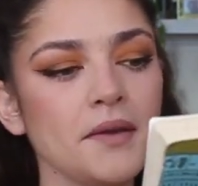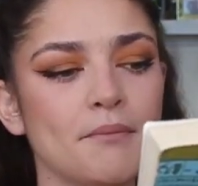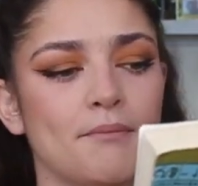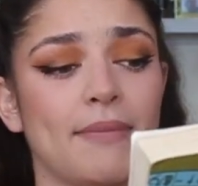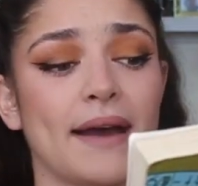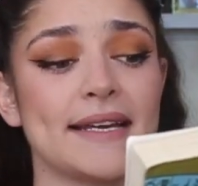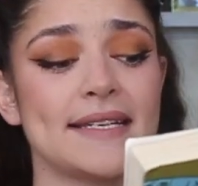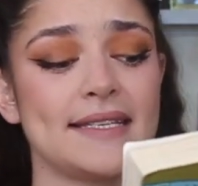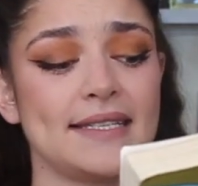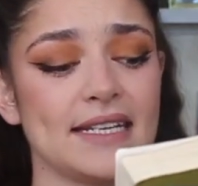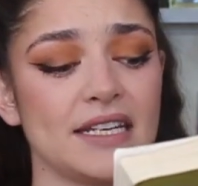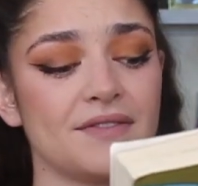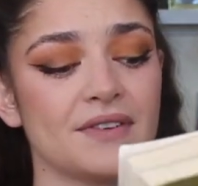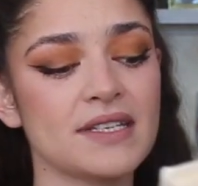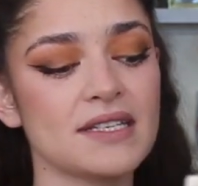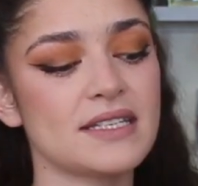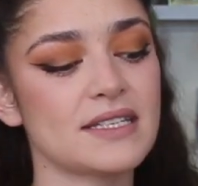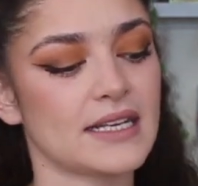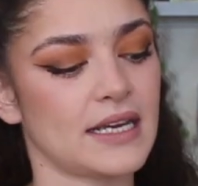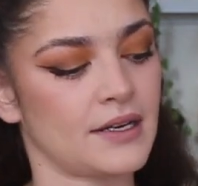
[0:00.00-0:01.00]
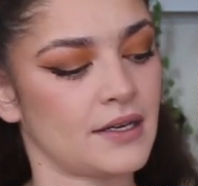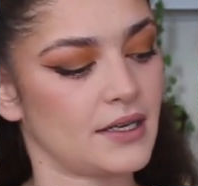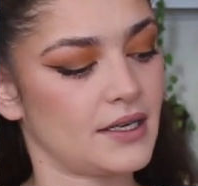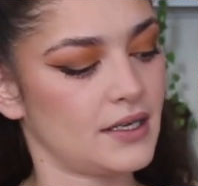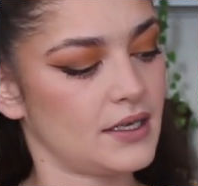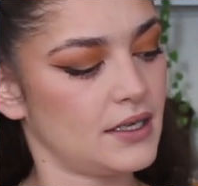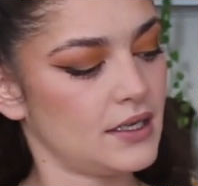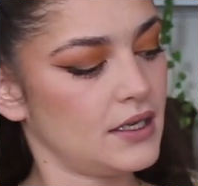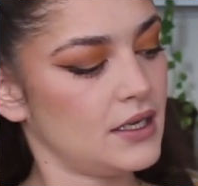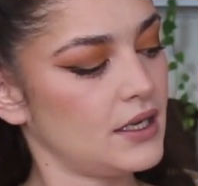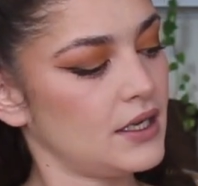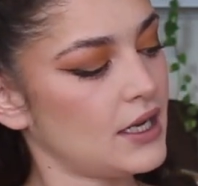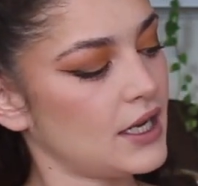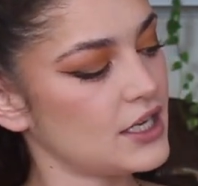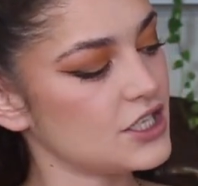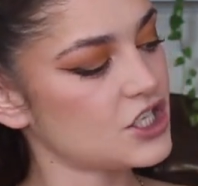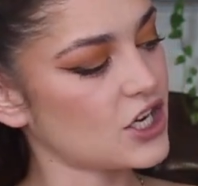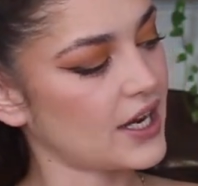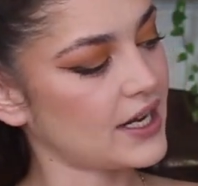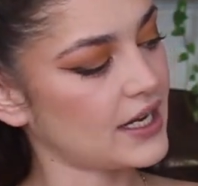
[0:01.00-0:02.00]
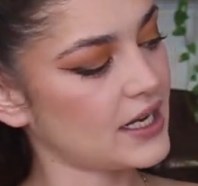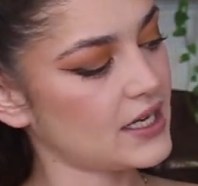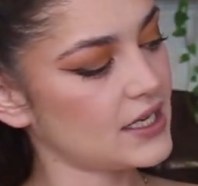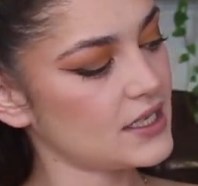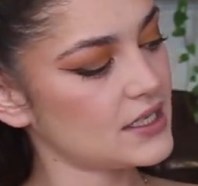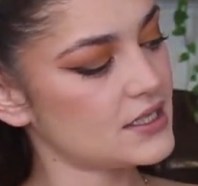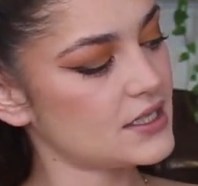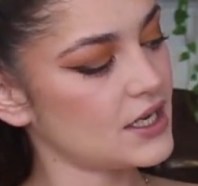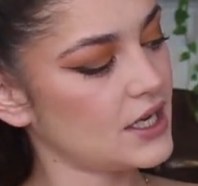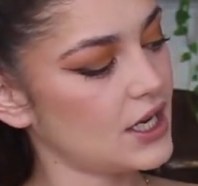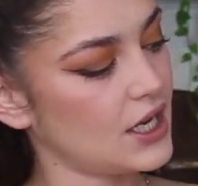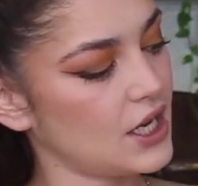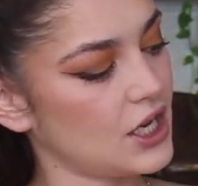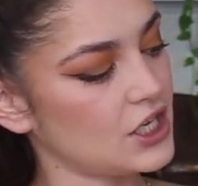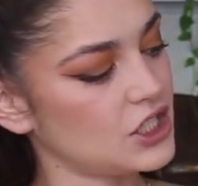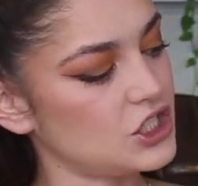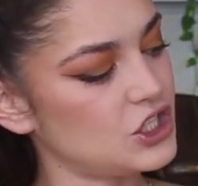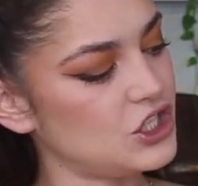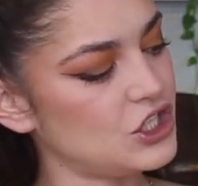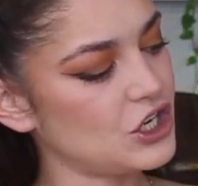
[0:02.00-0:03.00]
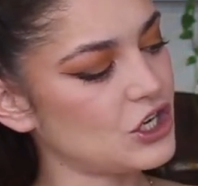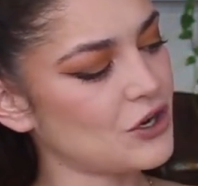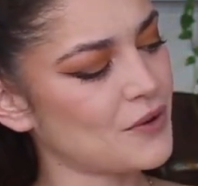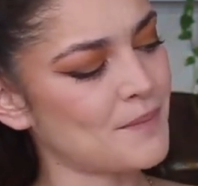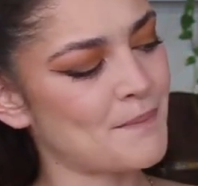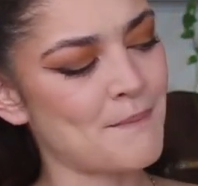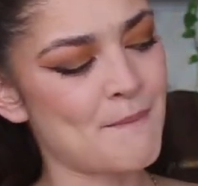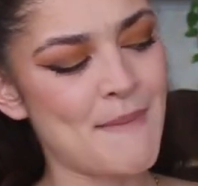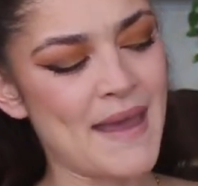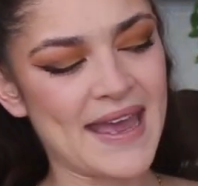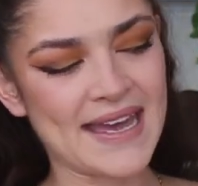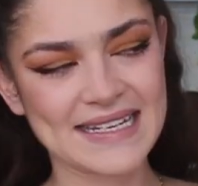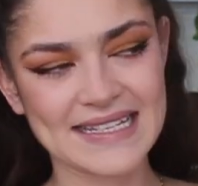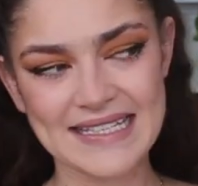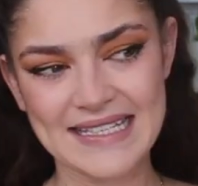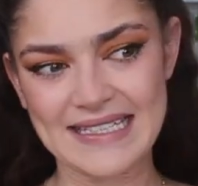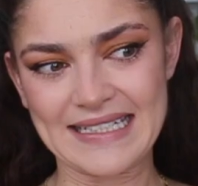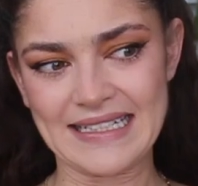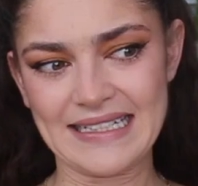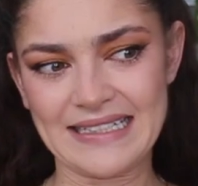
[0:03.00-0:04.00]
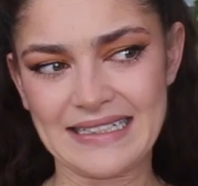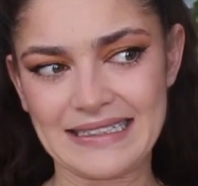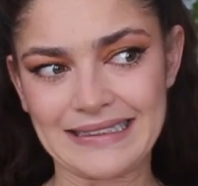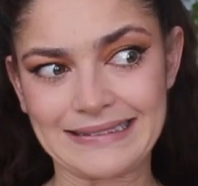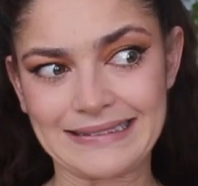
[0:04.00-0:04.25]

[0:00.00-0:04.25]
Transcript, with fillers: by Stephen Skinner, Chinese geomancy.